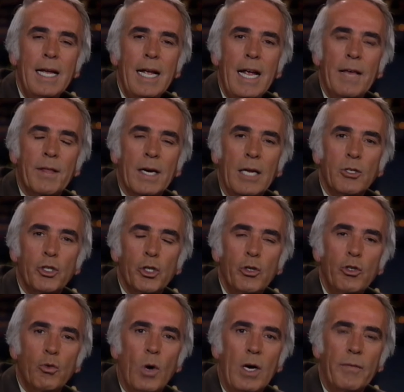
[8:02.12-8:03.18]
And then on June
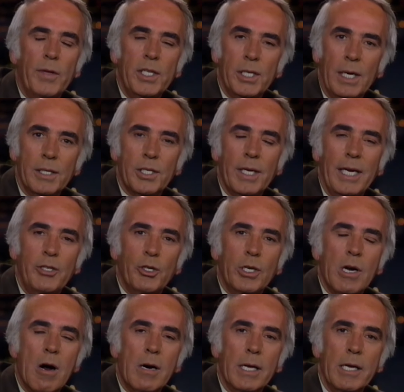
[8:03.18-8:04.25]
12th, he's on stage at
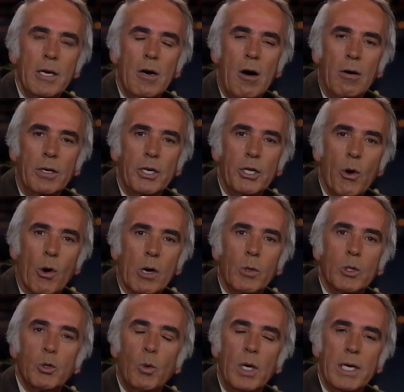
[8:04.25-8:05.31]
Carnegie Hall in New York,
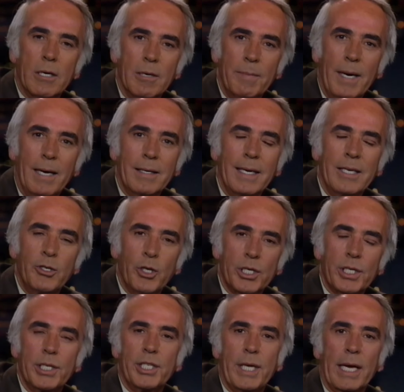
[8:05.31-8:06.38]
which we'll hear about in just a
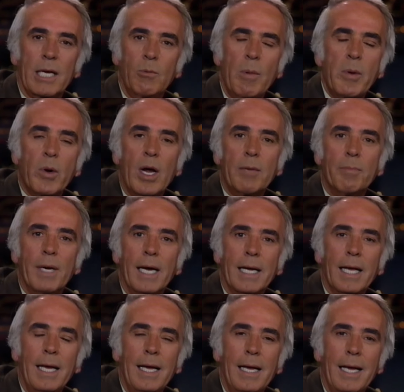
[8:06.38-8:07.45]
second. We'll be right back
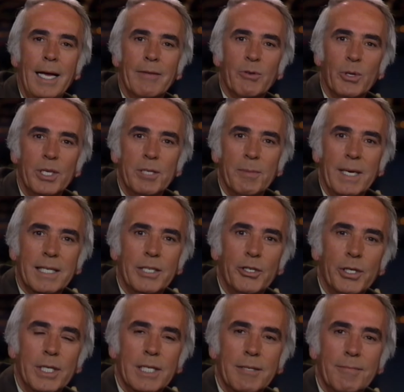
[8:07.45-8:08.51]
after these
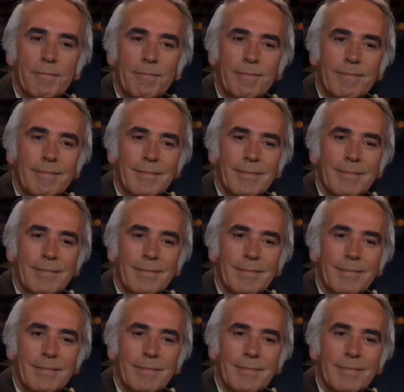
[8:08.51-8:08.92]
messages. Is it?